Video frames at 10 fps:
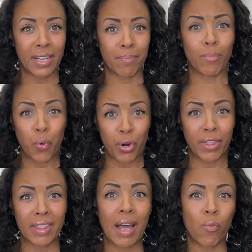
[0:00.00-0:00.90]
more than
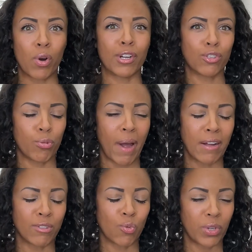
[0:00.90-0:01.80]
that 1 to 2
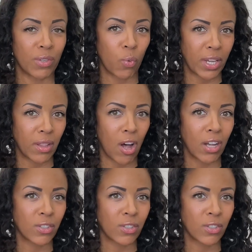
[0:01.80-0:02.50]
pounds a week weight loss,